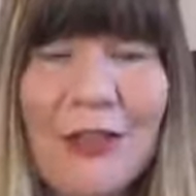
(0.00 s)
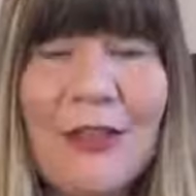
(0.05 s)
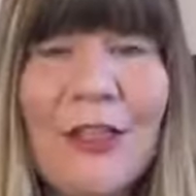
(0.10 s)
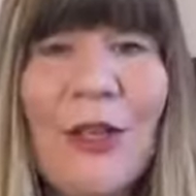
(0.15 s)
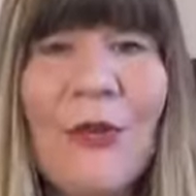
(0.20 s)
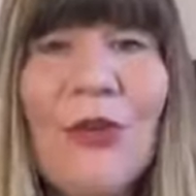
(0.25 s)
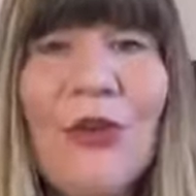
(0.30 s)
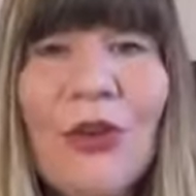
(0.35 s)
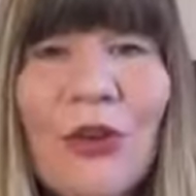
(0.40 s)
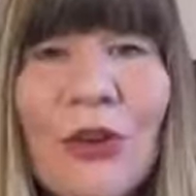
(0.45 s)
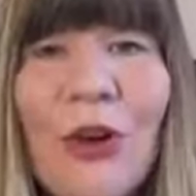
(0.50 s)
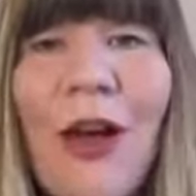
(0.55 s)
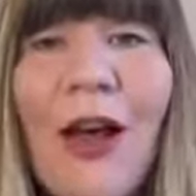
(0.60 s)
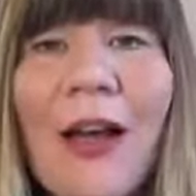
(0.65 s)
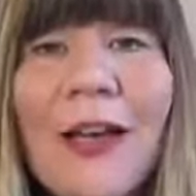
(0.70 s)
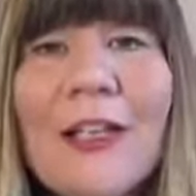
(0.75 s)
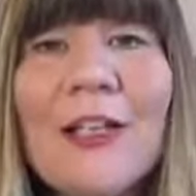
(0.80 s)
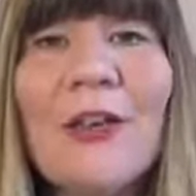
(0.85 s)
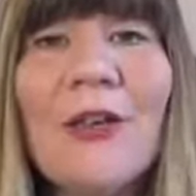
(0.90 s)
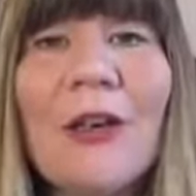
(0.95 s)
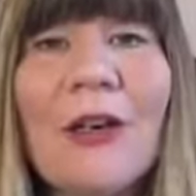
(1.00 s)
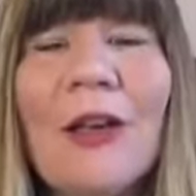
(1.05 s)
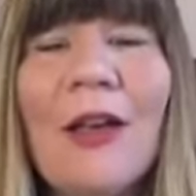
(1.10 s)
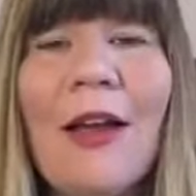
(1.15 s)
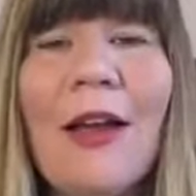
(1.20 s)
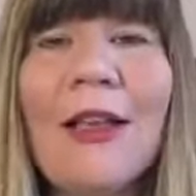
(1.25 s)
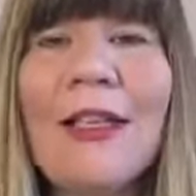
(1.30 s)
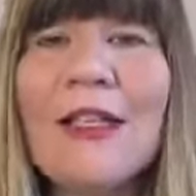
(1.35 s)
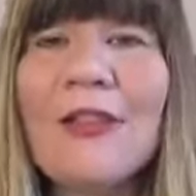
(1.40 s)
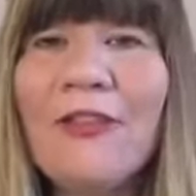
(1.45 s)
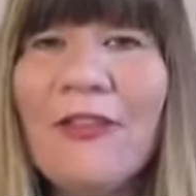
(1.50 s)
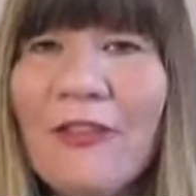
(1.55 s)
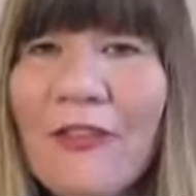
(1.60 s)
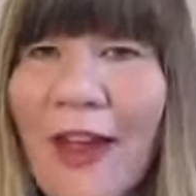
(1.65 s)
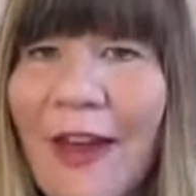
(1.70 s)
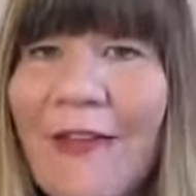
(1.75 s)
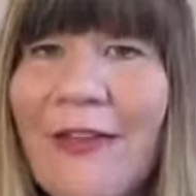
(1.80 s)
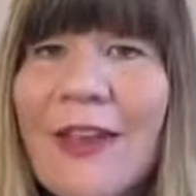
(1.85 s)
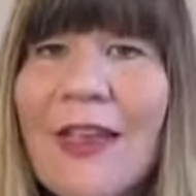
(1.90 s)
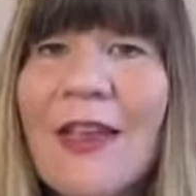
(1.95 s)
So your ideal client is
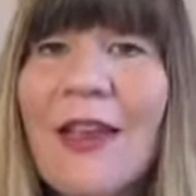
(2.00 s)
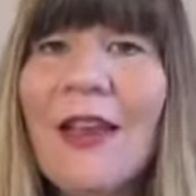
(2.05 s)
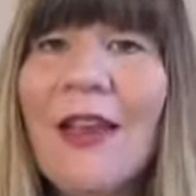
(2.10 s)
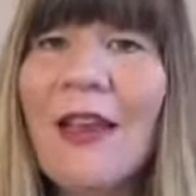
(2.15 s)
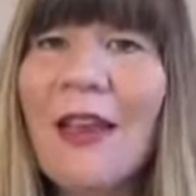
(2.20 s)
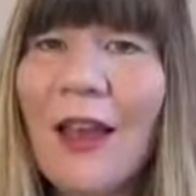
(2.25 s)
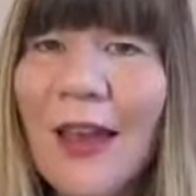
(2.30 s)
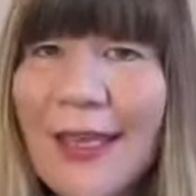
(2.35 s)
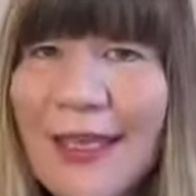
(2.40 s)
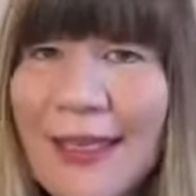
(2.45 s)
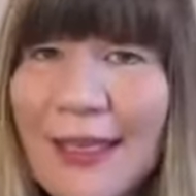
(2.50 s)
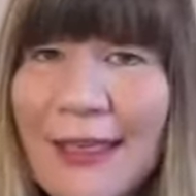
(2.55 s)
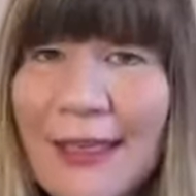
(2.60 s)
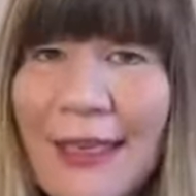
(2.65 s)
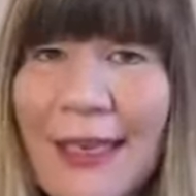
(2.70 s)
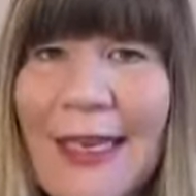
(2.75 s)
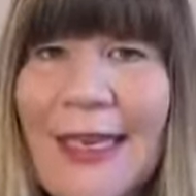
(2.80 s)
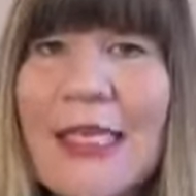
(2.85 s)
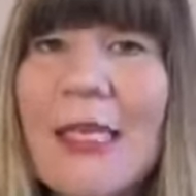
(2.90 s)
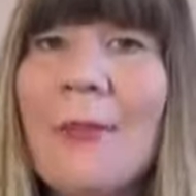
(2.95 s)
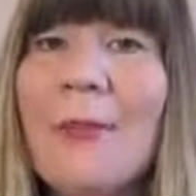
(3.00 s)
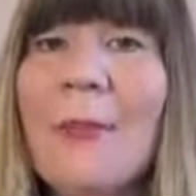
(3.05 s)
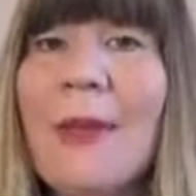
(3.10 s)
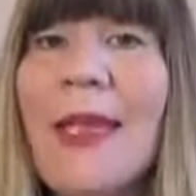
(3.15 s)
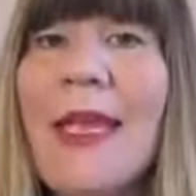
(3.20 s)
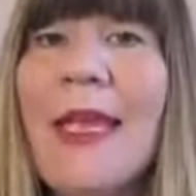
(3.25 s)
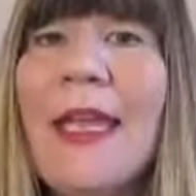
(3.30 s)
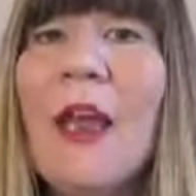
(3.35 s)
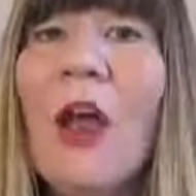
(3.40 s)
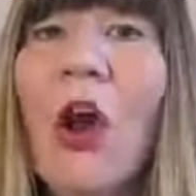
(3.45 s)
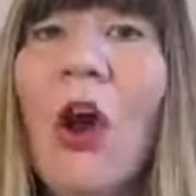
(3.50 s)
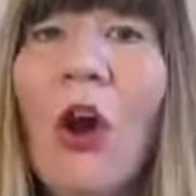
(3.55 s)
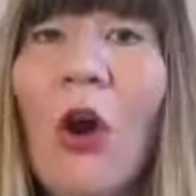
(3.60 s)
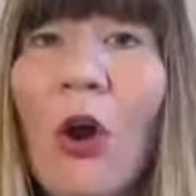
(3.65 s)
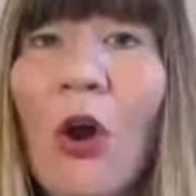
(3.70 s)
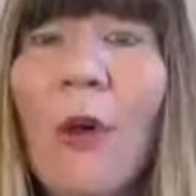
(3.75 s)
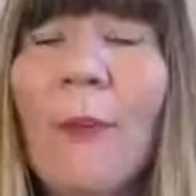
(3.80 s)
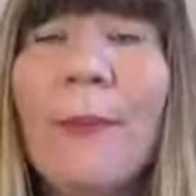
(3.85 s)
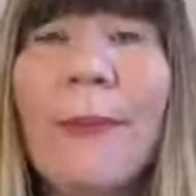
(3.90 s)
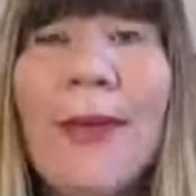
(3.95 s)
very likely to be
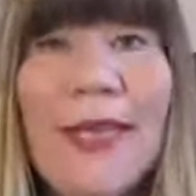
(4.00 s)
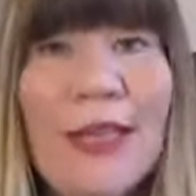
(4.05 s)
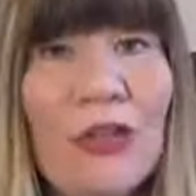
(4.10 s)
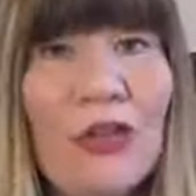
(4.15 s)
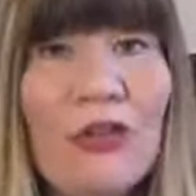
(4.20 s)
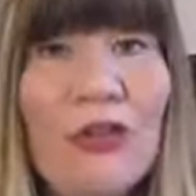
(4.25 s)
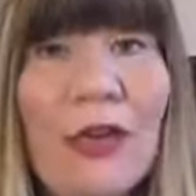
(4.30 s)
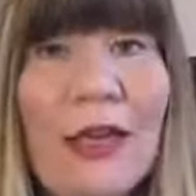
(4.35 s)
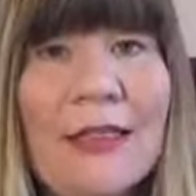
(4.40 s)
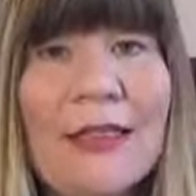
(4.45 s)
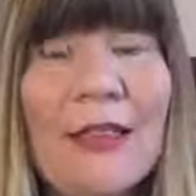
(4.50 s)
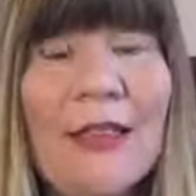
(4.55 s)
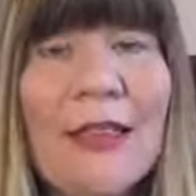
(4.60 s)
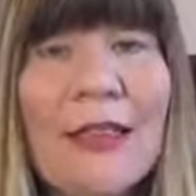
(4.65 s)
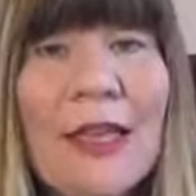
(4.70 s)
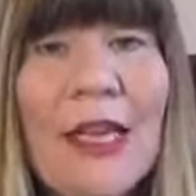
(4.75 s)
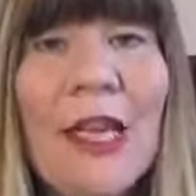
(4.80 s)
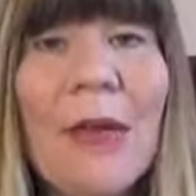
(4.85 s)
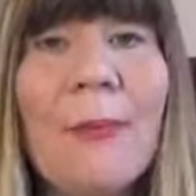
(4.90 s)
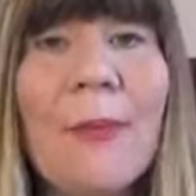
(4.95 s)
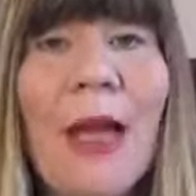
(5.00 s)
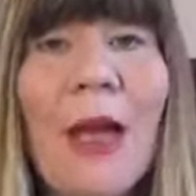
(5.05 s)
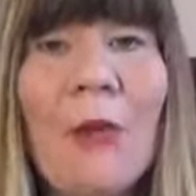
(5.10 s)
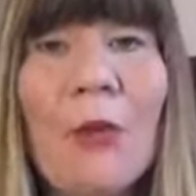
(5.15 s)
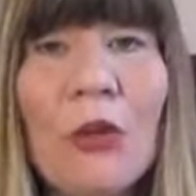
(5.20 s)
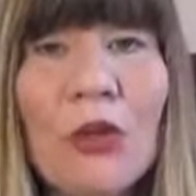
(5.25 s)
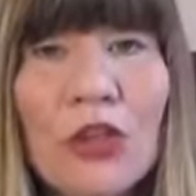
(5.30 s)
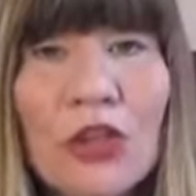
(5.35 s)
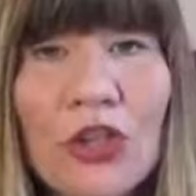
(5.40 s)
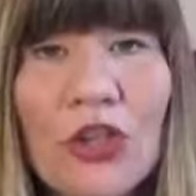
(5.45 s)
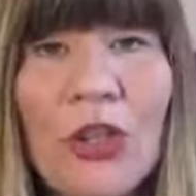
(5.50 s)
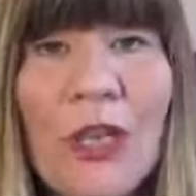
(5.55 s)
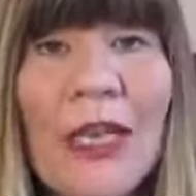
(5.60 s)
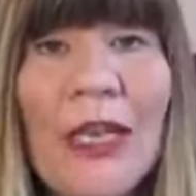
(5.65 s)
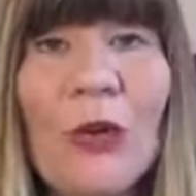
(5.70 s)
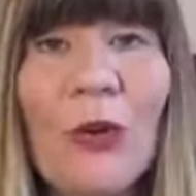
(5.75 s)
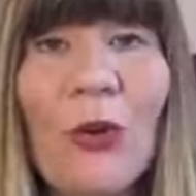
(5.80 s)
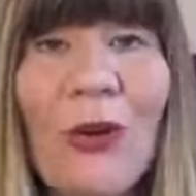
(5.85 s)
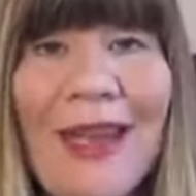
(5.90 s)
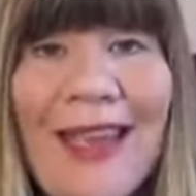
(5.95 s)
on Pinterest. So think about what
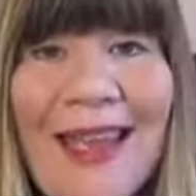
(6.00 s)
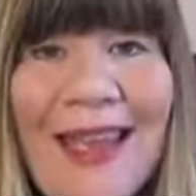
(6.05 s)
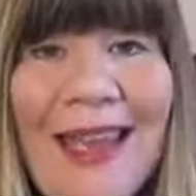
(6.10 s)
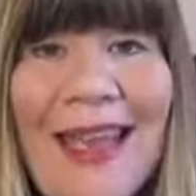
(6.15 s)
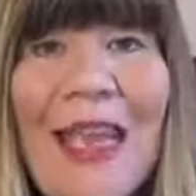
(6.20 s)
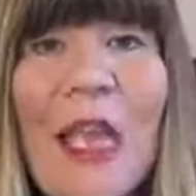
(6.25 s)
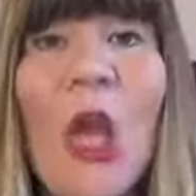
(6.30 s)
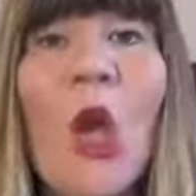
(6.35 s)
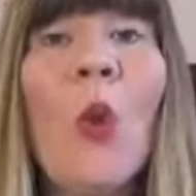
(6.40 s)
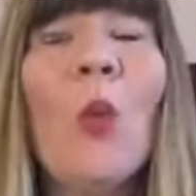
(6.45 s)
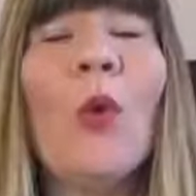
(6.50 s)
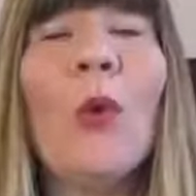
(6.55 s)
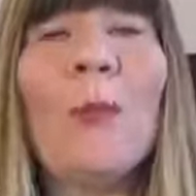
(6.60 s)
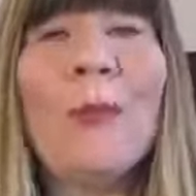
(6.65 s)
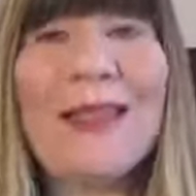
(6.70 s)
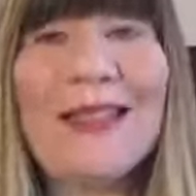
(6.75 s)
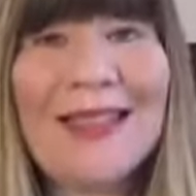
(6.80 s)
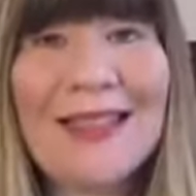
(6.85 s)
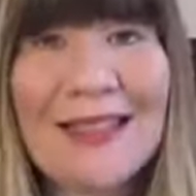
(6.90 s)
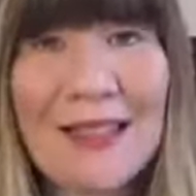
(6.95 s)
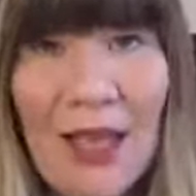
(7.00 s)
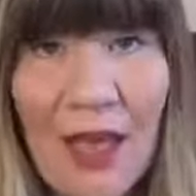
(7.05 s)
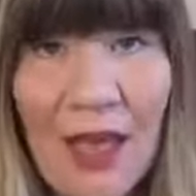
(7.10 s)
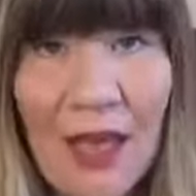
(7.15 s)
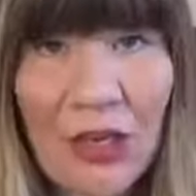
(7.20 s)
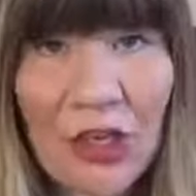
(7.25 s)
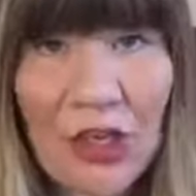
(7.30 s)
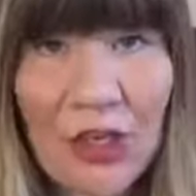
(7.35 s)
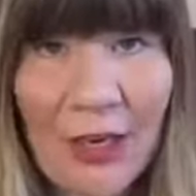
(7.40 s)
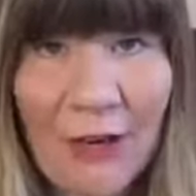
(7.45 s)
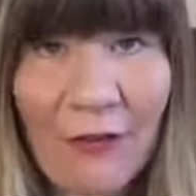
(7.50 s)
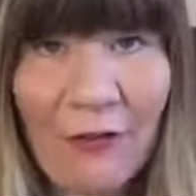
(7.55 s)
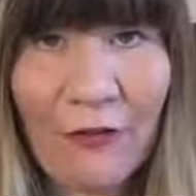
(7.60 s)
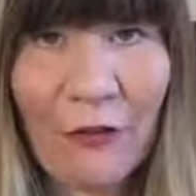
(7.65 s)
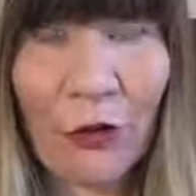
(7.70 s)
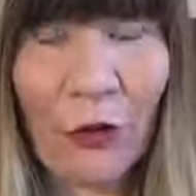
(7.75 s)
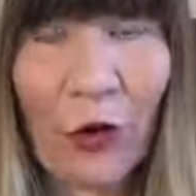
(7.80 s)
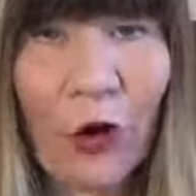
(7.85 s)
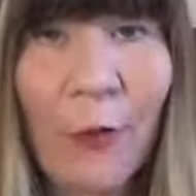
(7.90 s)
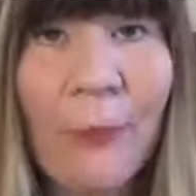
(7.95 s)
she or he would be searching
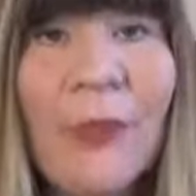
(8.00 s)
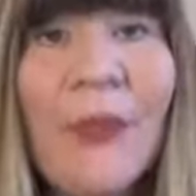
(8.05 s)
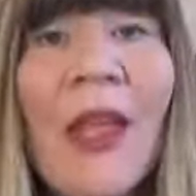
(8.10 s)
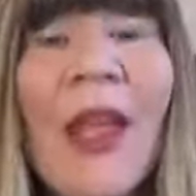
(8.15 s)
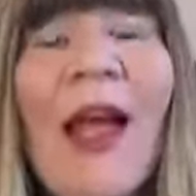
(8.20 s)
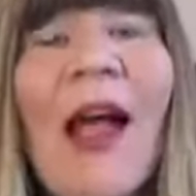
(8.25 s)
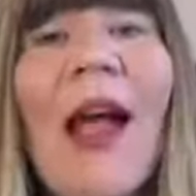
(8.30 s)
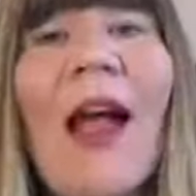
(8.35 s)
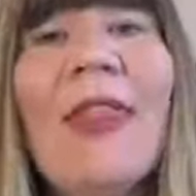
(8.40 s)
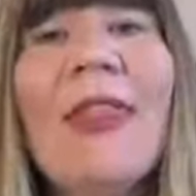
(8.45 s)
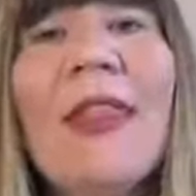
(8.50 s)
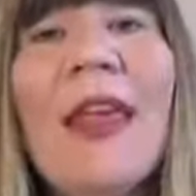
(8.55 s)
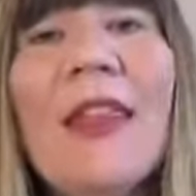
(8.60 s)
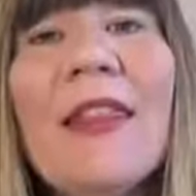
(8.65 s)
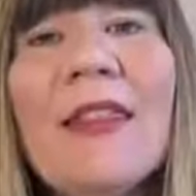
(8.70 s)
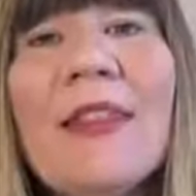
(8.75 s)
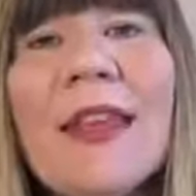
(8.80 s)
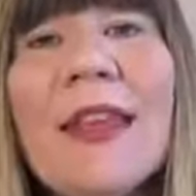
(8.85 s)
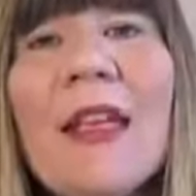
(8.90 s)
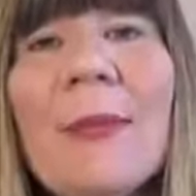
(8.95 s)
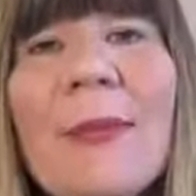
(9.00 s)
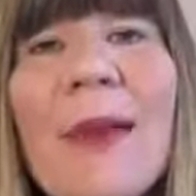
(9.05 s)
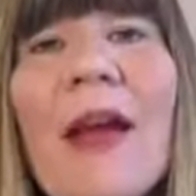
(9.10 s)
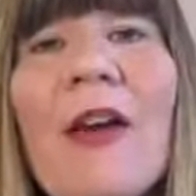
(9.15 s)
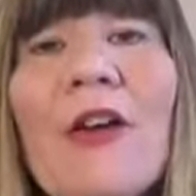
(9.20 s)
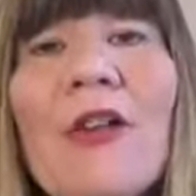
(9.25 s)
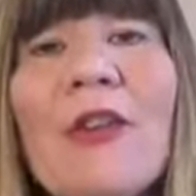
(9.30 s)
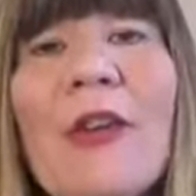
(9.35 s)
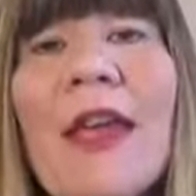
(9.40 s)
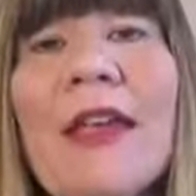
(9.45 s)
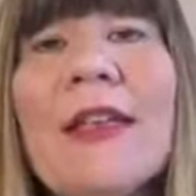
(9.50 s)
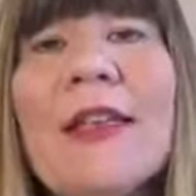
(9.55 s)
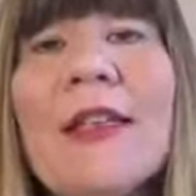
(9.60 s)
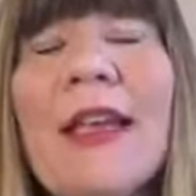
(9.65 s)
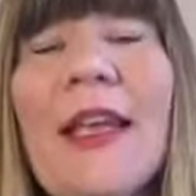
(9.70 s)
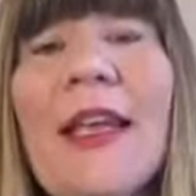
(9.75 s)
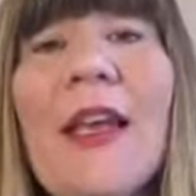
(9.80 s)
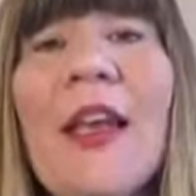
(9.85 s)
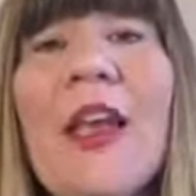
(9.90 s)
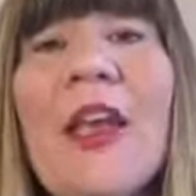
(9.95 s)
for, and then think about
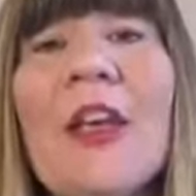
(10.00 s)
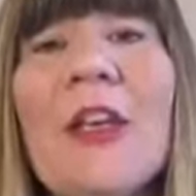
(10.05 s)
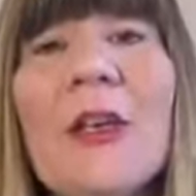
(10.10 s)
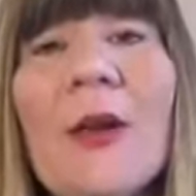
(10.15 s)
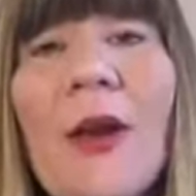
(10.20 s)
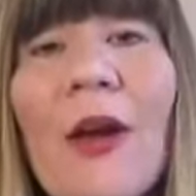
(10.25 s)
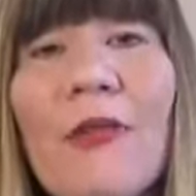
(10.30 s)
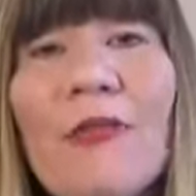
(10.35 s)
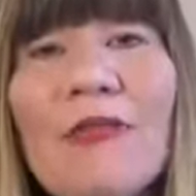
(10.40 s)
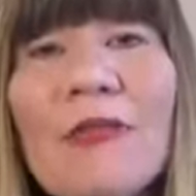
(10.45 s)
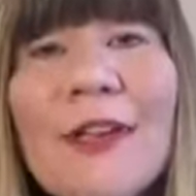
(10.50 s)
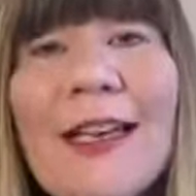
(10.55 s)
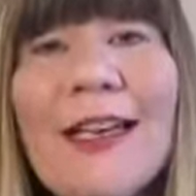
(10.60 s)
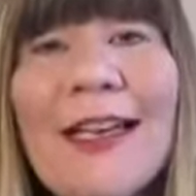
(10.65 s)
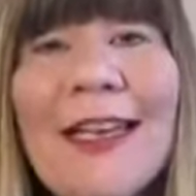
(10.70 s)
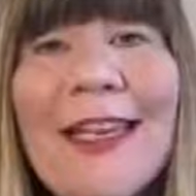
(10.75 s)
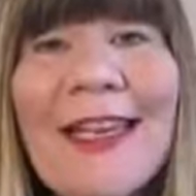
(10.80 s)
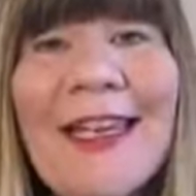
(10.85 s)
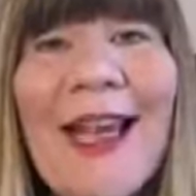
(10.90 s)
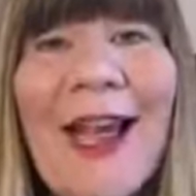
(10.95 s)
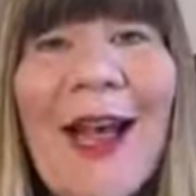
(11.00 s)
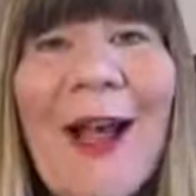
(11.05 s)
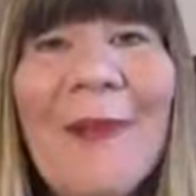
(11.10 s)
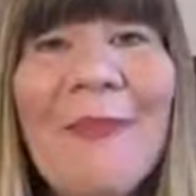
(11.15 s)
creating, a really